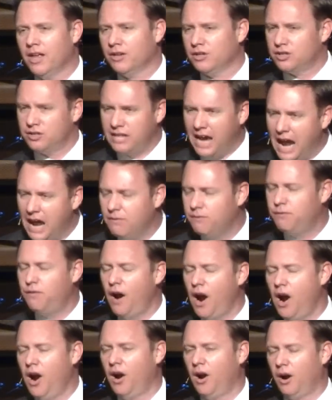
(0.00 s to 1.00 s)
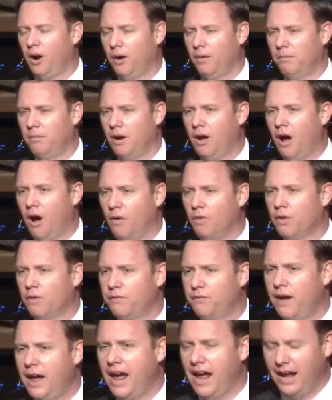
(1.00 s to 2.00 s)
Stand firm on the
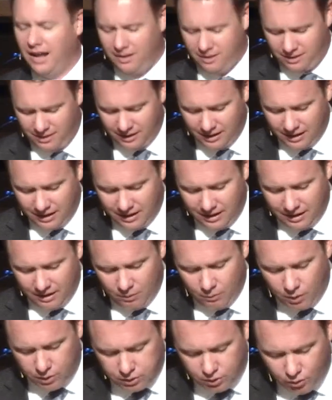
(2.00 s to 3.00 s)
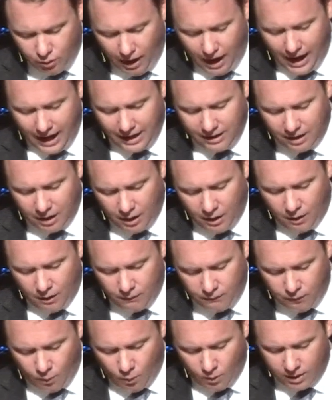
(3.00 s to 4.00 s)
faith with great
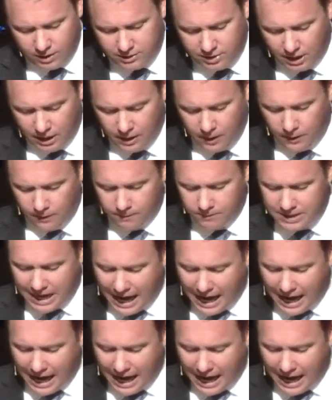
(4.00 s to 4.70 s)
fortitude.